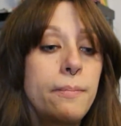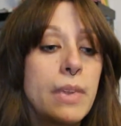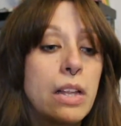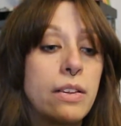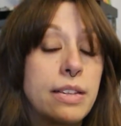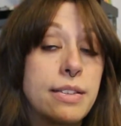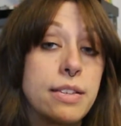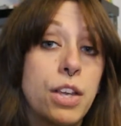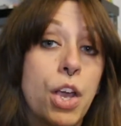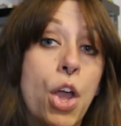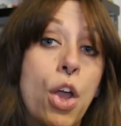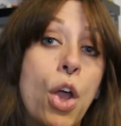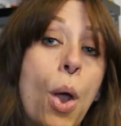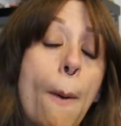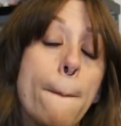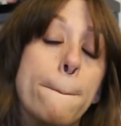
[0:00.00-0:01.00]
let's
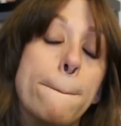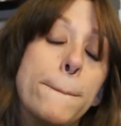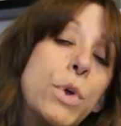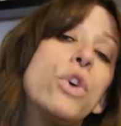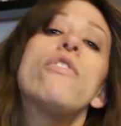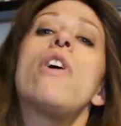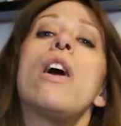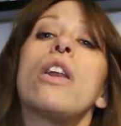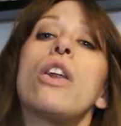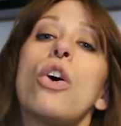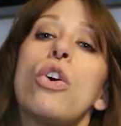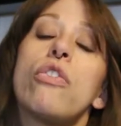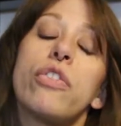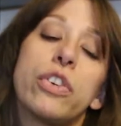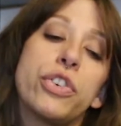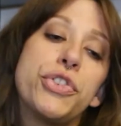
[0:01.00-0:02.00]
move on
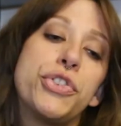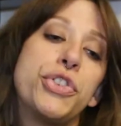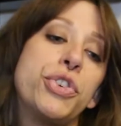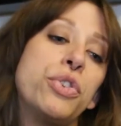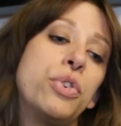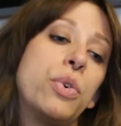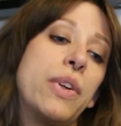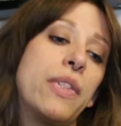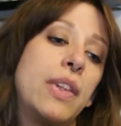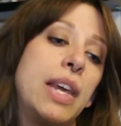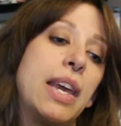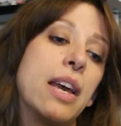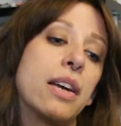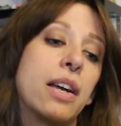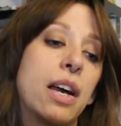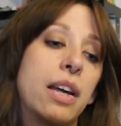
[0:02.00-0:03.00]
over to
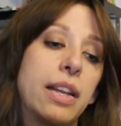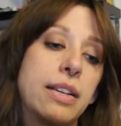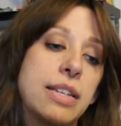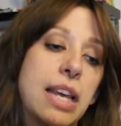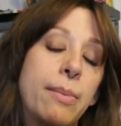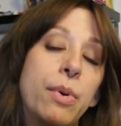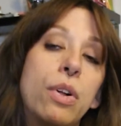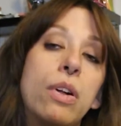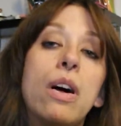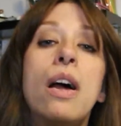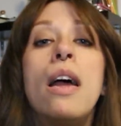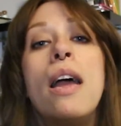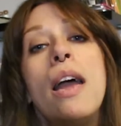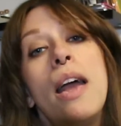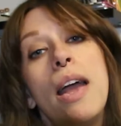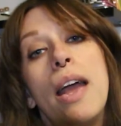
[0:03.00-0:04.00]
the cutting table
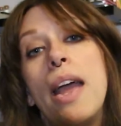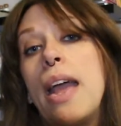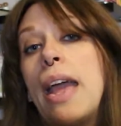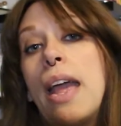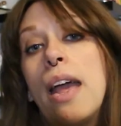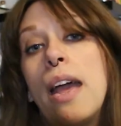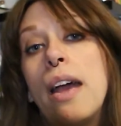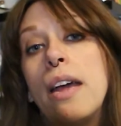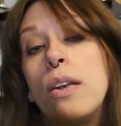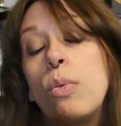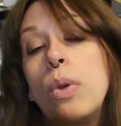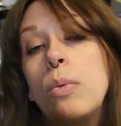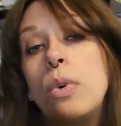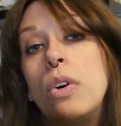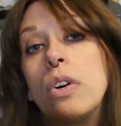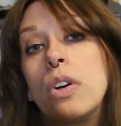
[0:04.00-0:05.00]
and we
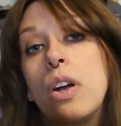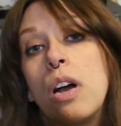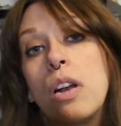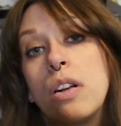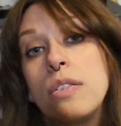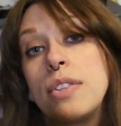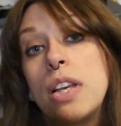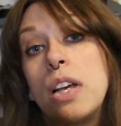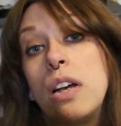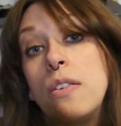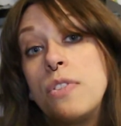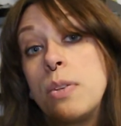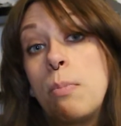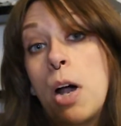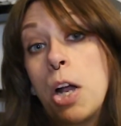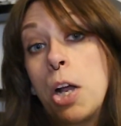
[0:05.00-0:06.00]
will cut
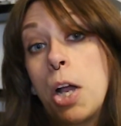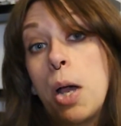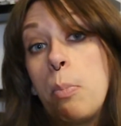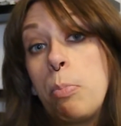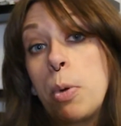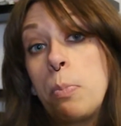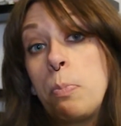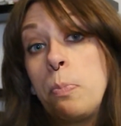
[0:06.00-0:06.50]
ourselves a mock-up.